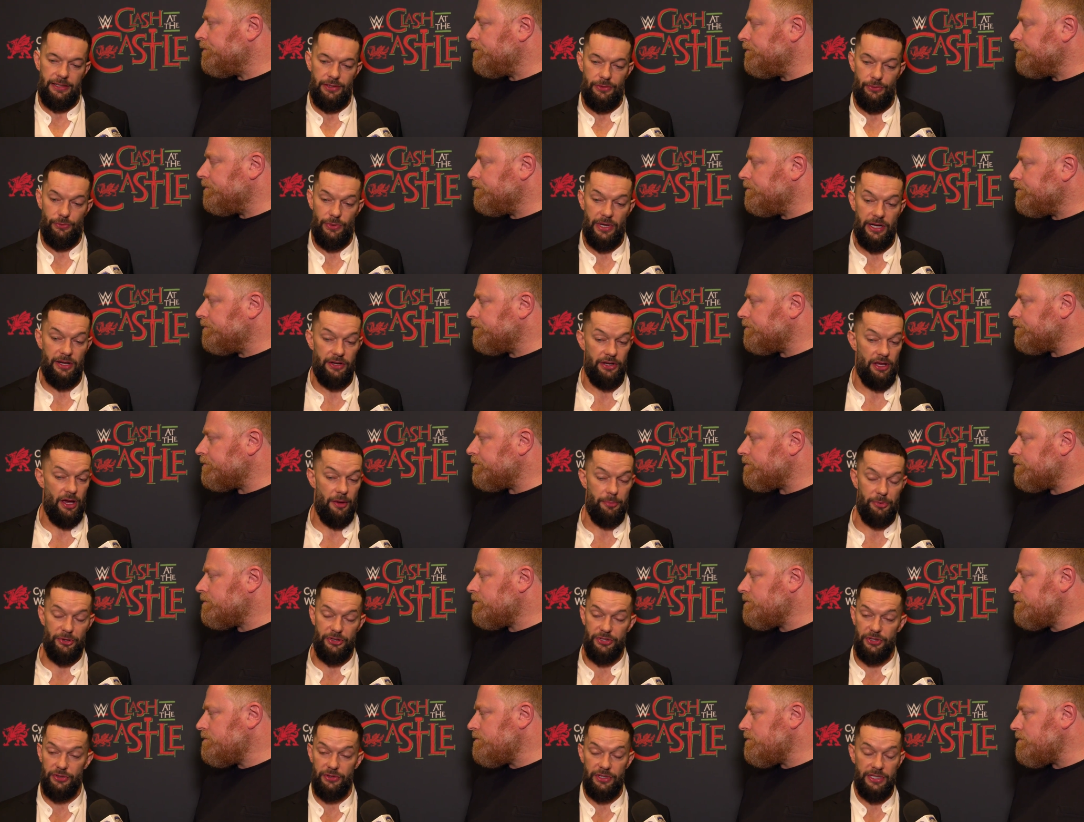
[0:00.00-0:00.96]
Speaker 1: whether the
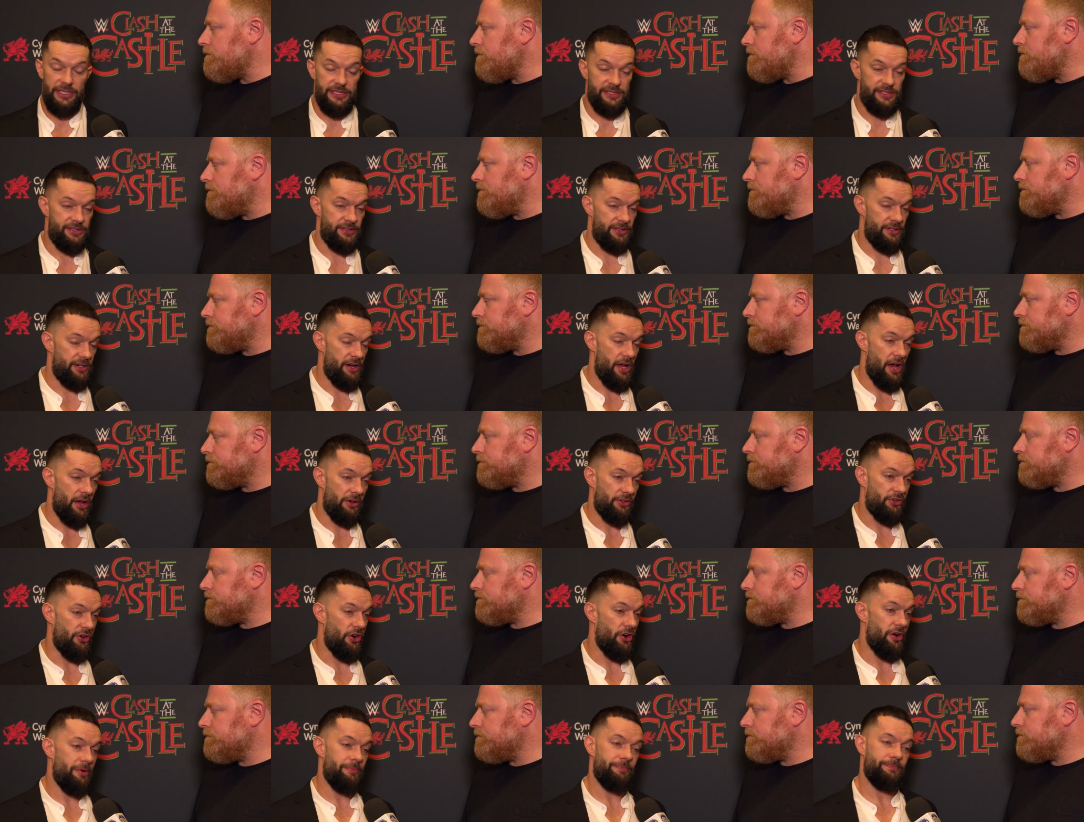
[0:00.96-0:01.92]
opportunities or not
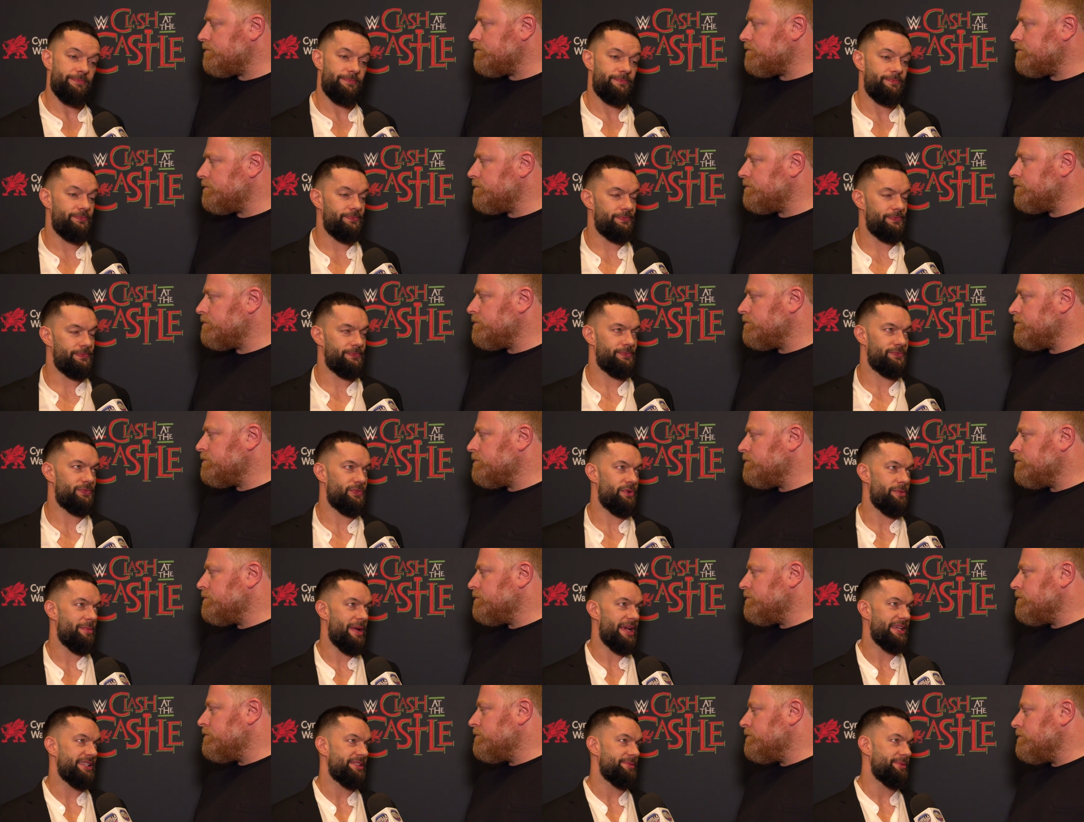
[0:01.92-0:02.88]
come
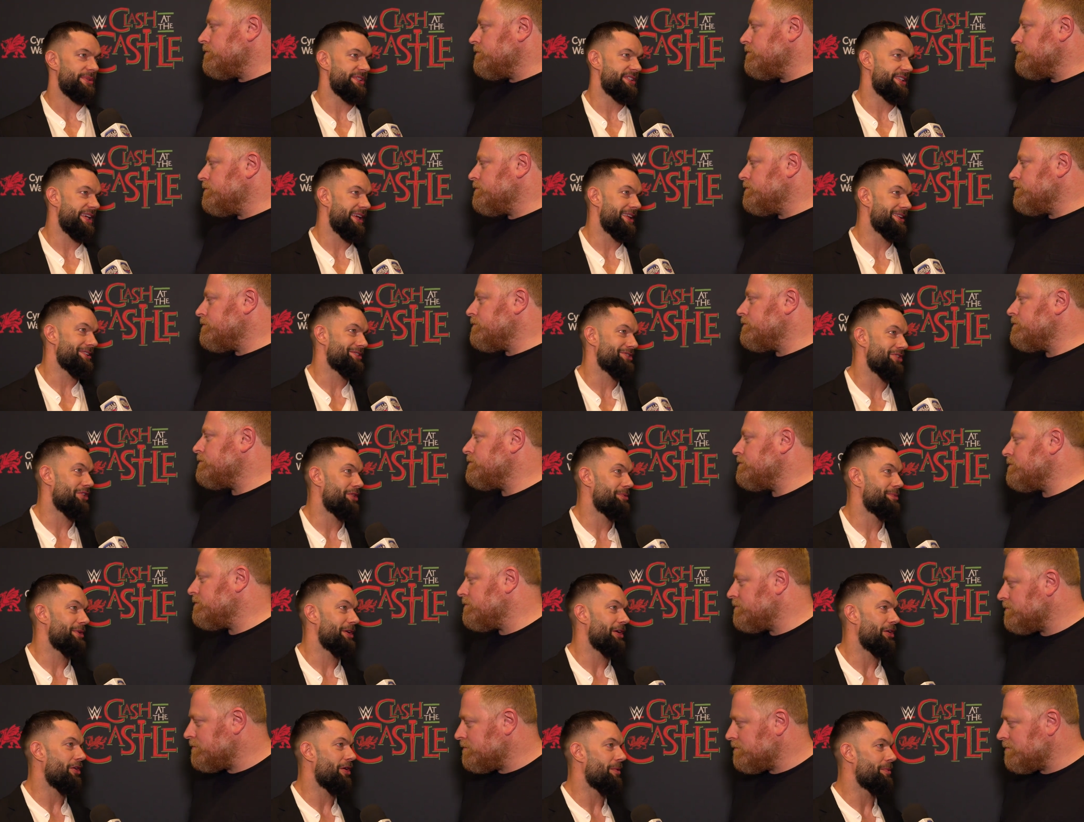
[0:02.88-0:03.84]
remains to be seen. It's only been
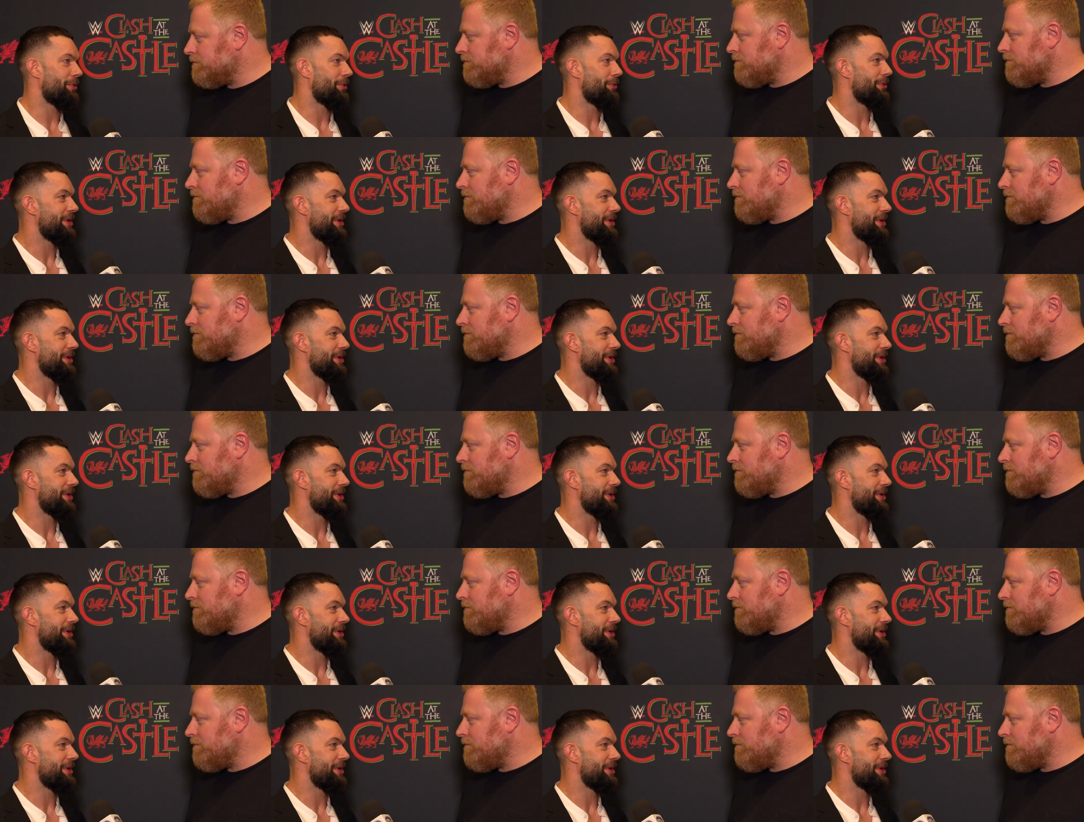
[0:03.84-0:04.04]
a couple of